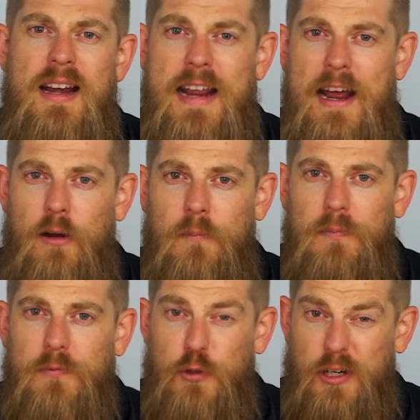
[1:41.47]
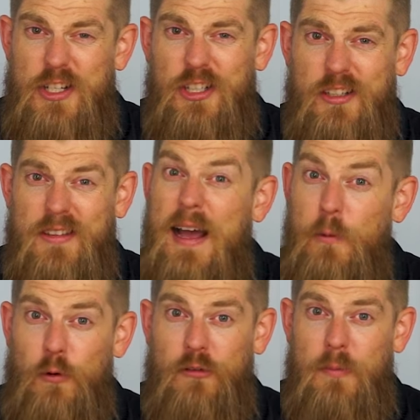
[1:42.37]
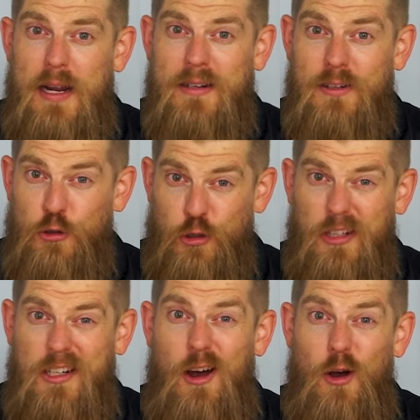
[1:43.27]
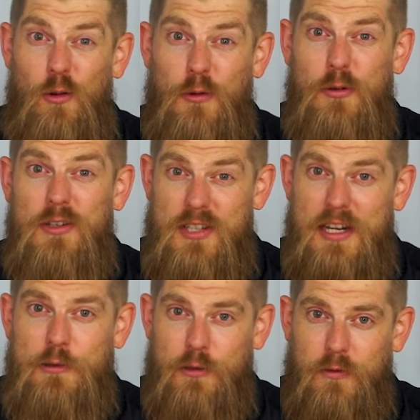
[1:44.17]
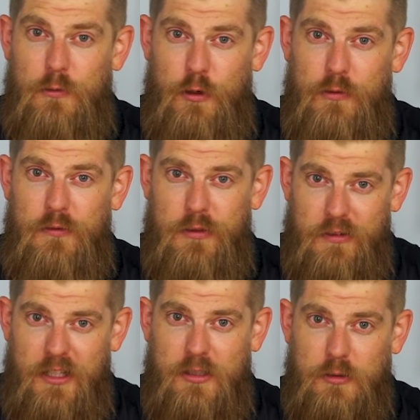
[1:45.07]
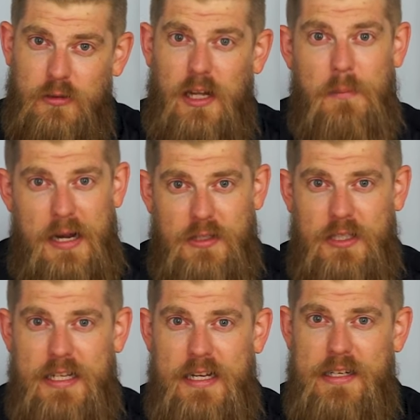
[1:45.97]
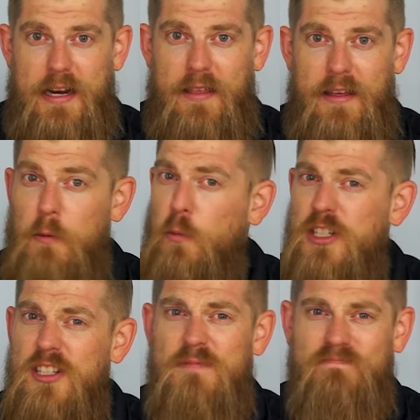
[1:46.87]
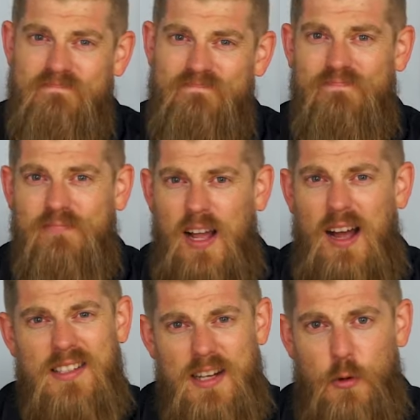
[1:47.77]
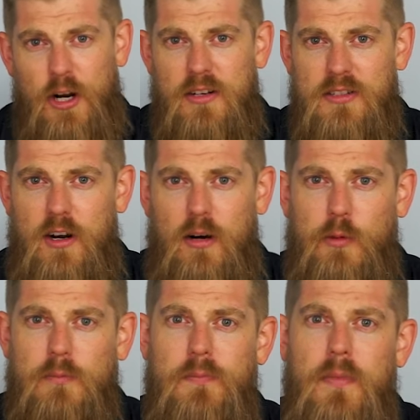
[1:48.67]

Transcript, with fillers: Now, traditionally that would have meant drilling a hole through the center of the roof of your vehicle and mounting the antenna there, which is somewhat undesirable.